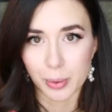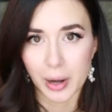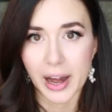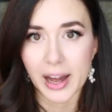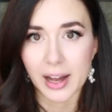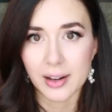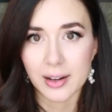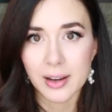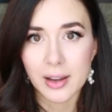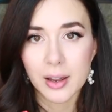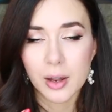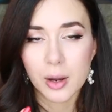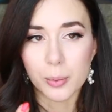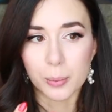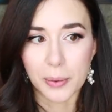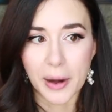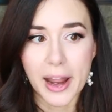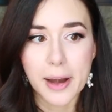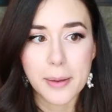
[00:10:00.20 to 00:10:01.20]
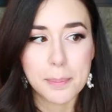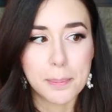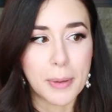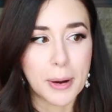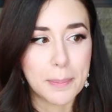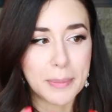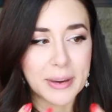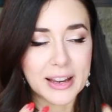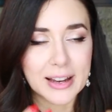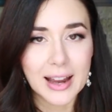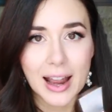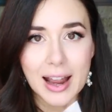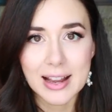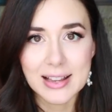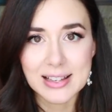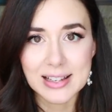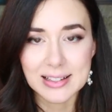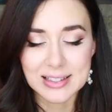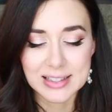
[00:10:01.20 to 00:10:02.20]
bright red, but
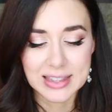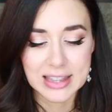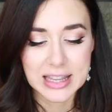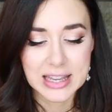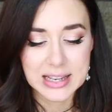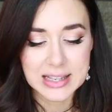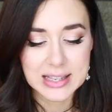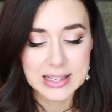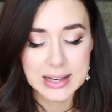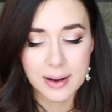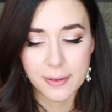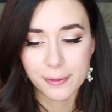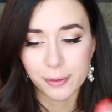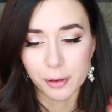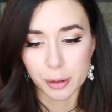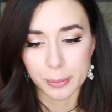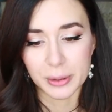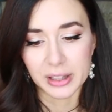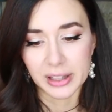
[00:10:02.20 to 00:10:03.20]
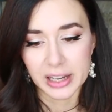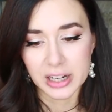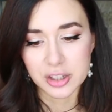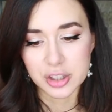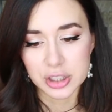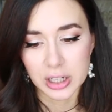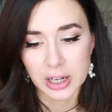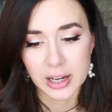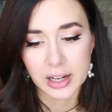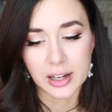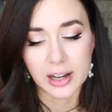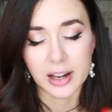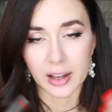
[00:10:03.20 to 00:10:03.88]
because it's this formulation,